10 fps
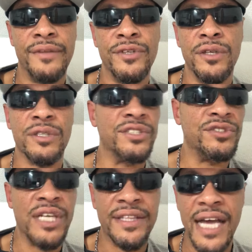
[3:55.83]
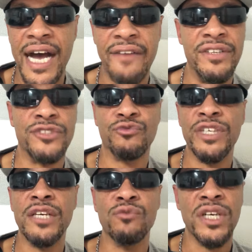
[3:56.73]
you know, because you got the obvious
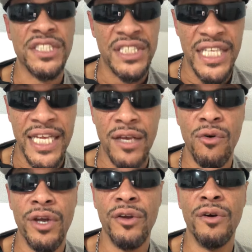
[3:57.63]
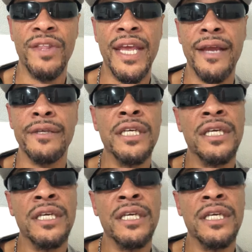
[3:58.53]
ring rush thing going on there.